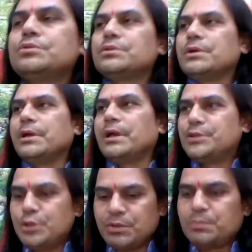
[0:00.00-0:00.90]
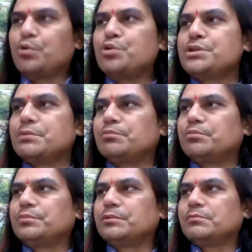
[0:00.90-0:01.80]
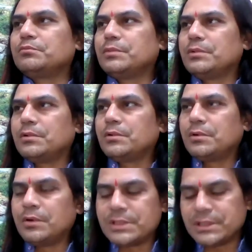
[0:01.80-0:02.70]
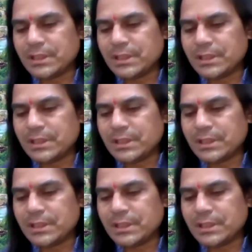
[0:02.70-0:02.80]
to assume the posture. Not